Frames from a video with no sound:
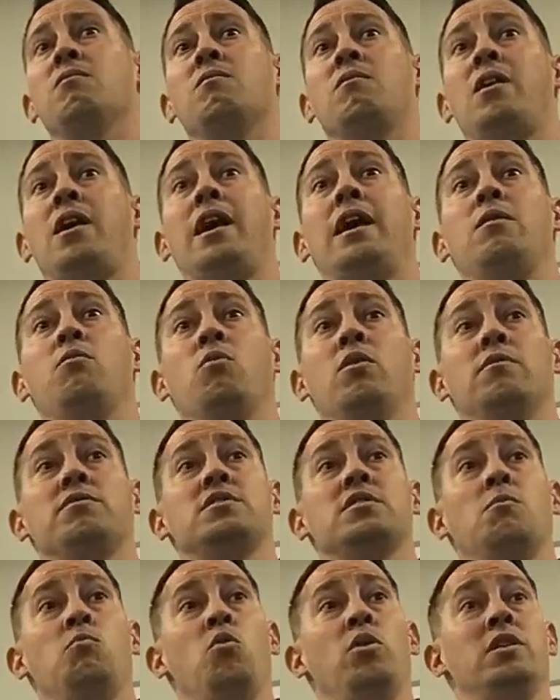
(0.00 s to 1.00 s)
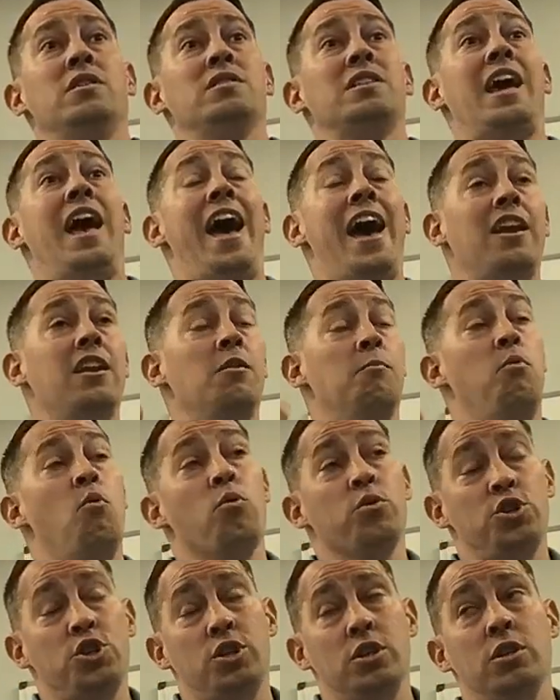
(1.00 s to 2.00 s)
Right? What if someone has had an
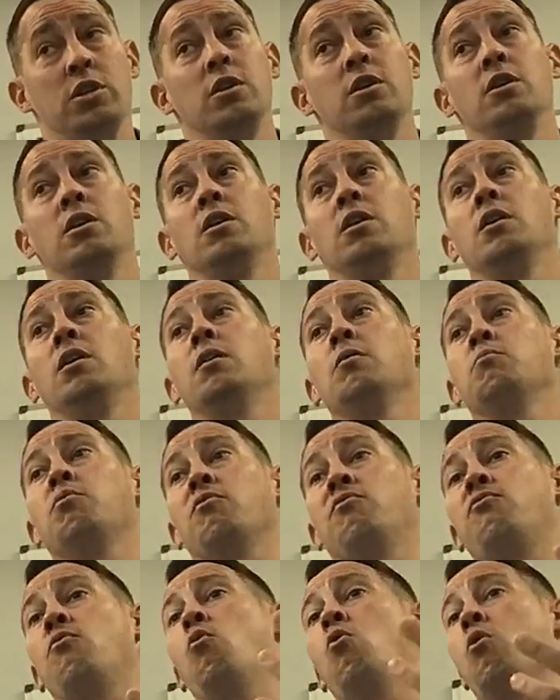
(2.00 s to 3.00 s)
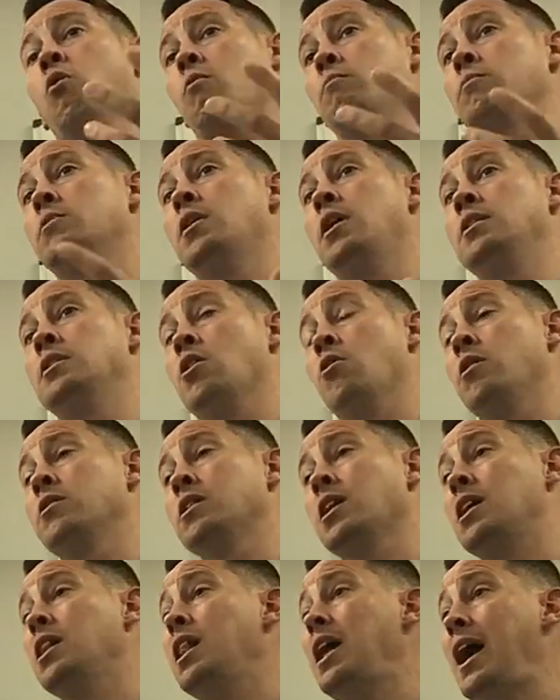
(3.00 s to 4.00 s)
abortion performed and they're in
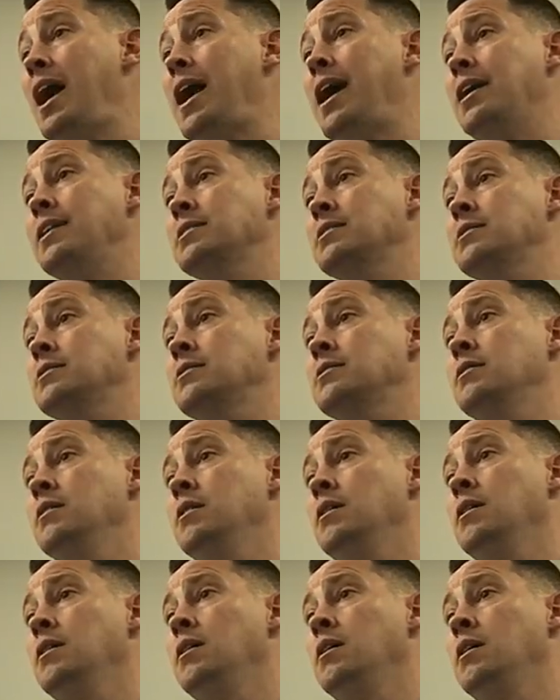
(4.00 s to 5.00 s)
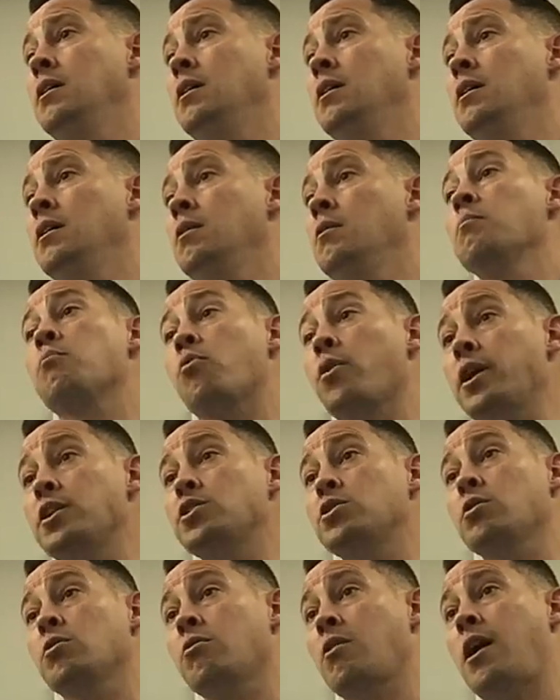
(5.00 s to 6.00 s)
the class?
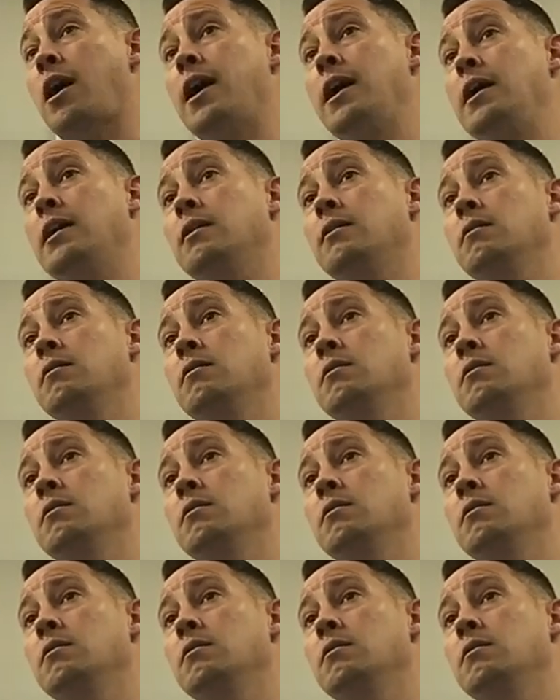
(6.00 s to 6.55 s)
Pressure, right?